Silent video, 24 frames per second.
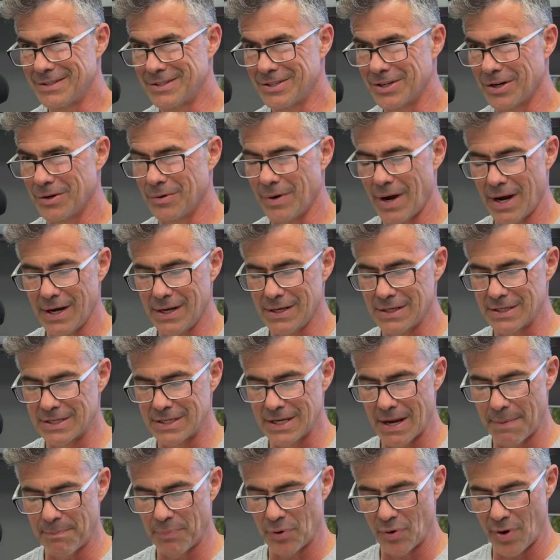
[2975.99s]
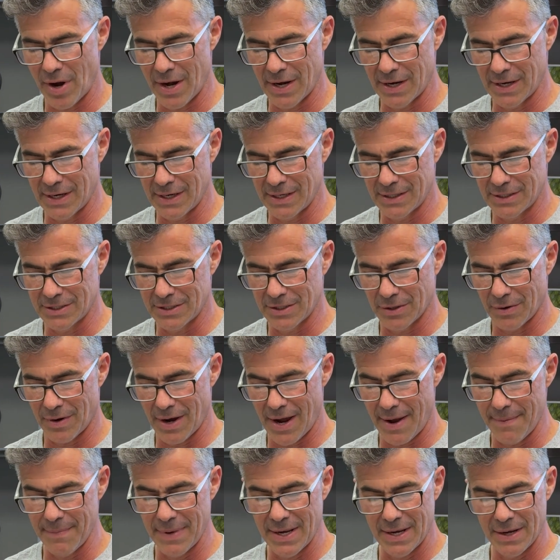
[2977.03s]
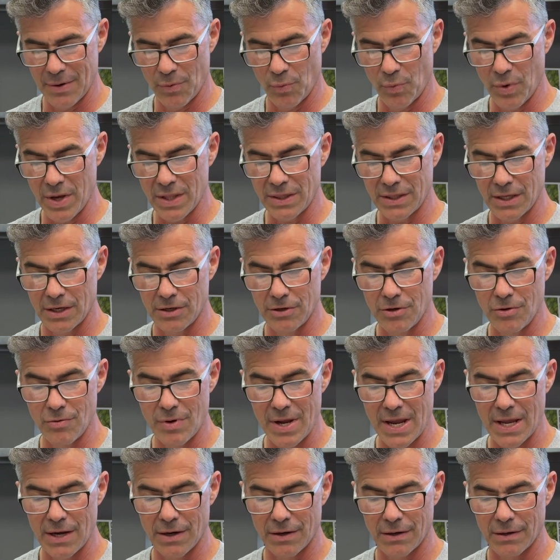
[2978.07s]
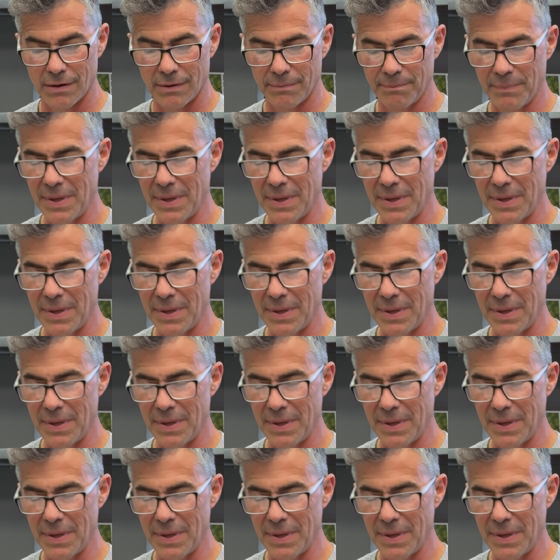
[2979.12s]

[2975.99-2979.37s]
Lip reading: So I didn't separate it. So, I mean, with a new heater,